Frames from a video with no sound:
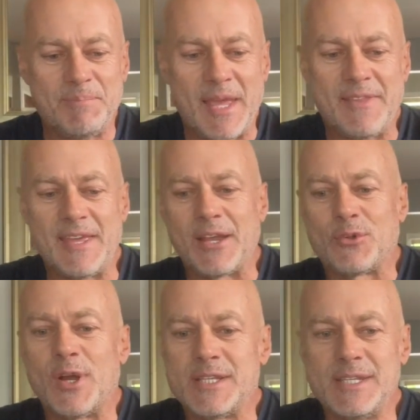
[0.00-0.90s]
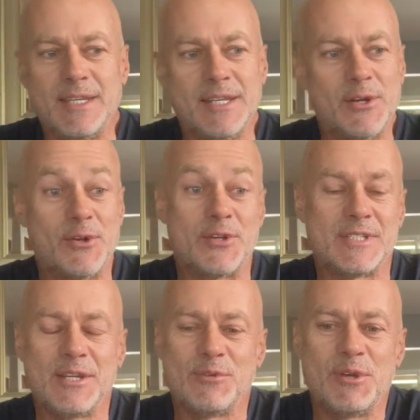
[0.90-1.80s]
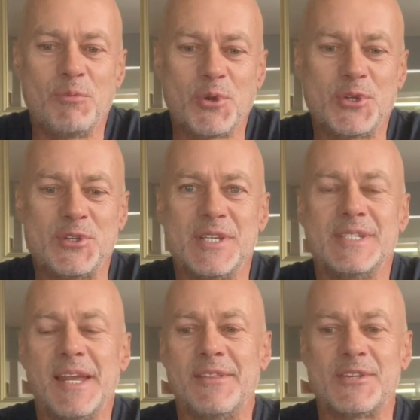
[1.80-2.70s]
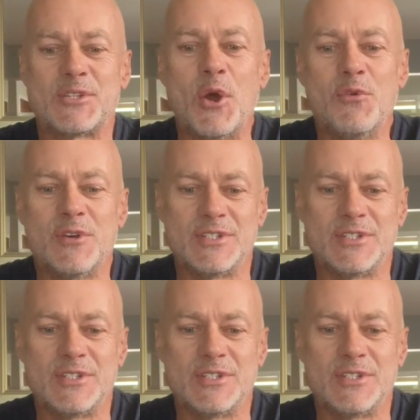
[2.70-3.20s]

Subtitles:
had that classic, you know, and I said to her, watch her sit down on the sofa.